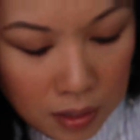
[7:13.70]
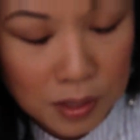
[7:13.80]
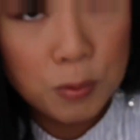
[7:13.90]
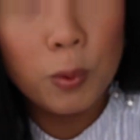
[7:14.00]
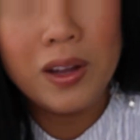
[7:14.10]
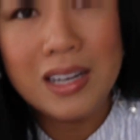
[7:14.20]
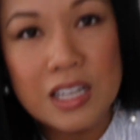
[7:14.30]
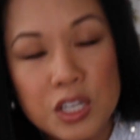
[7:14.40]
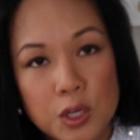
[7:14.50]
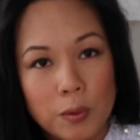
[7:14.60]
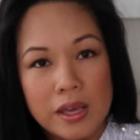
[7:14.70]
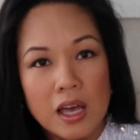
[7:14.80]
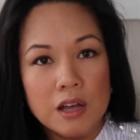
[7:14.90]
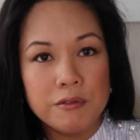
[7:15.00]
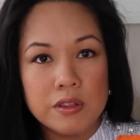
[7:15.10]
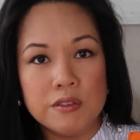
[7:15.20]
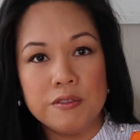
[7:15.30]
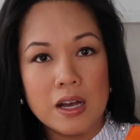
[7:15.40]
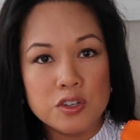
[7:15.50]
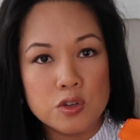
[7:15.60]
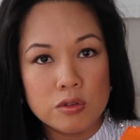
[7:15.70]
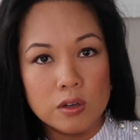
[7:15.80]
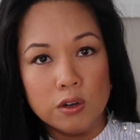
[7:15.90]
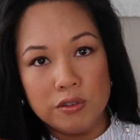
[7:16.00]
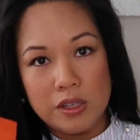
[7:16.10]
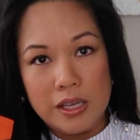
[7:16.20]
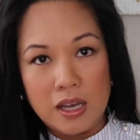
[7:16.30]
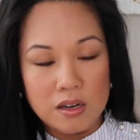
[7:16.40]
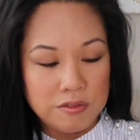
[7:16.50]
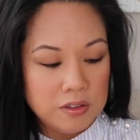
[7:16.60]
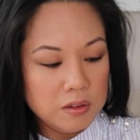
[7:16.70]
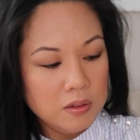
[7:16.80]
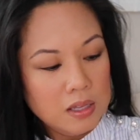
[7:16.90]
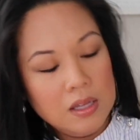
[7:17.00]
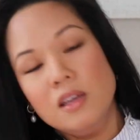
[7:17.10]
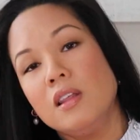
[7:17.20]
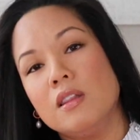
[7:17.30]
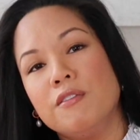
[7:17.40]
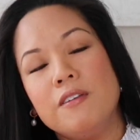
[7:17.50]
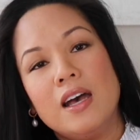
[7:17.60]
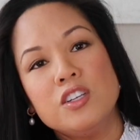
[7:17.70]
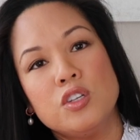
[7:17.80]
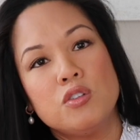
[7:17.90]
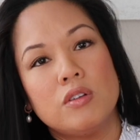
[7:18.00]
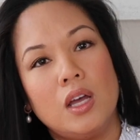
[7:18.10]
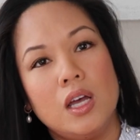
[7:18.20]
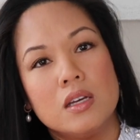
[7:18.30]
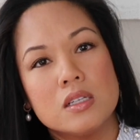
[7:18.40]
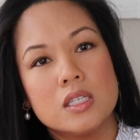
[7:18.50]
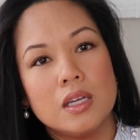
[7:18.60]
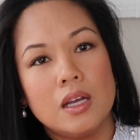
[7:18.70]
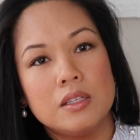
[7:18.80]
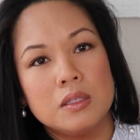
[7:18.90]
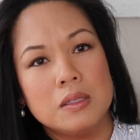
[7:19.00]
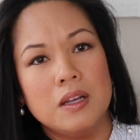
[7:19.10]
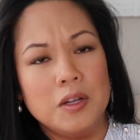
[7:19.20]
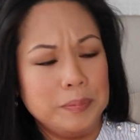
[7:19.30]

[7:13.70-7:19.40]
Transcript: That's one issue I have with the Fashion Drug over the Ainifeel. The Fashion Drug just